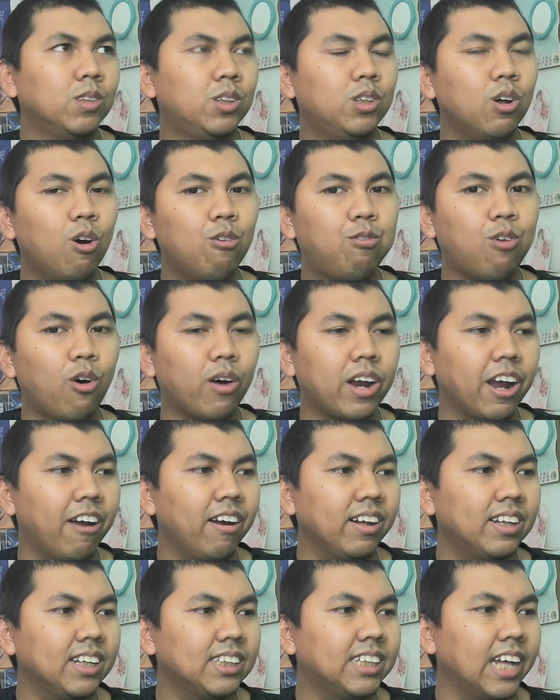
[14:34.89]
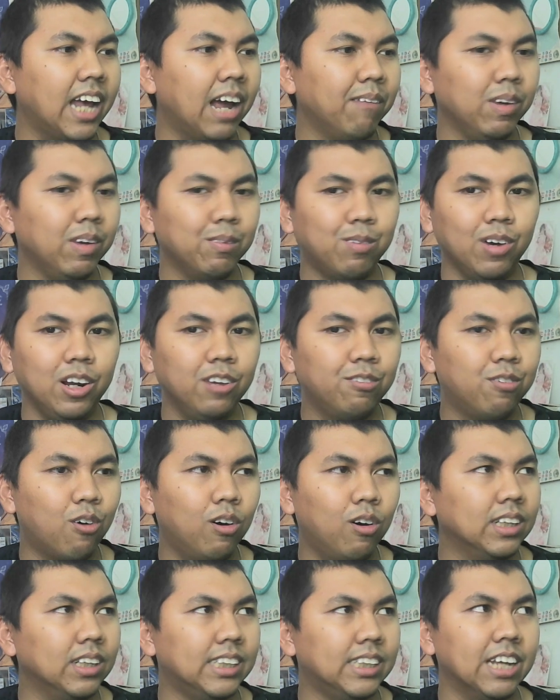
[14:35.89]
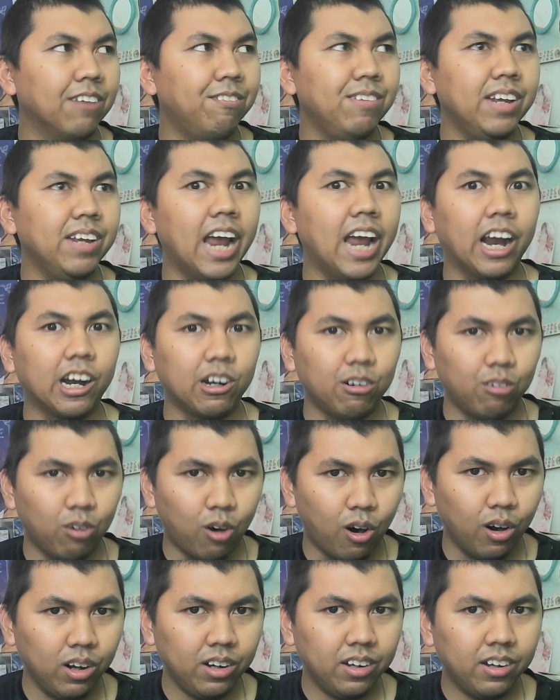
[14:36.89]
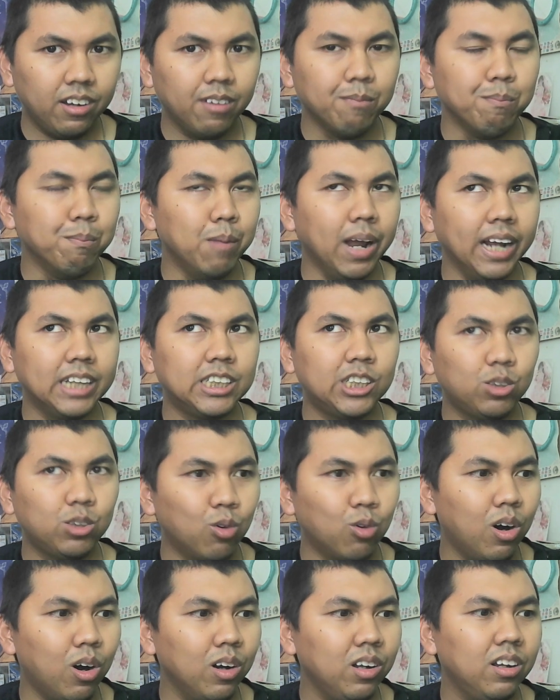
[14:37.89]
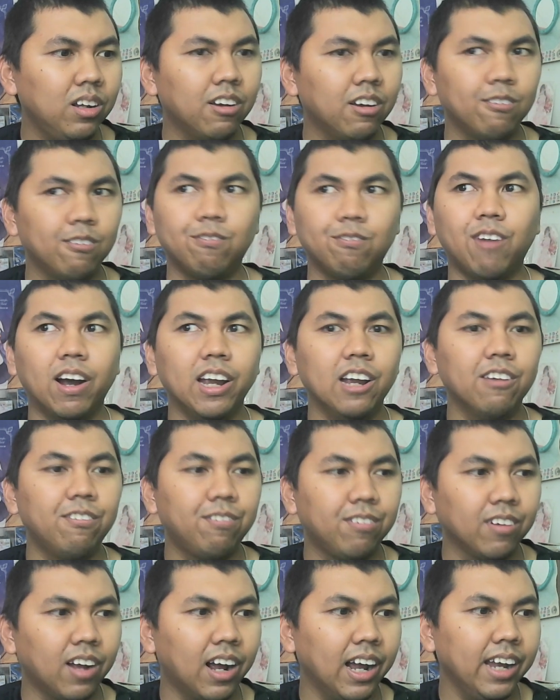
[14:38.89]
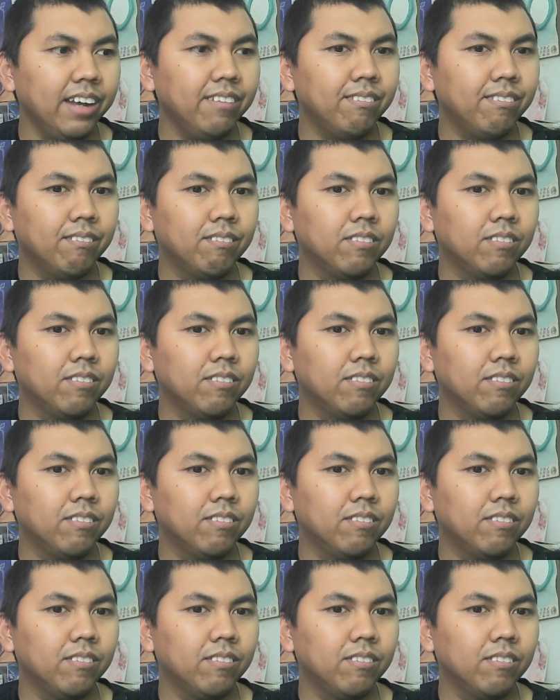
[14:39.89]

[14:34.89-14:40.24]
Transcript: So for characters that I'm pulling for, it's definitely Acheron, Black Swan, Firefly.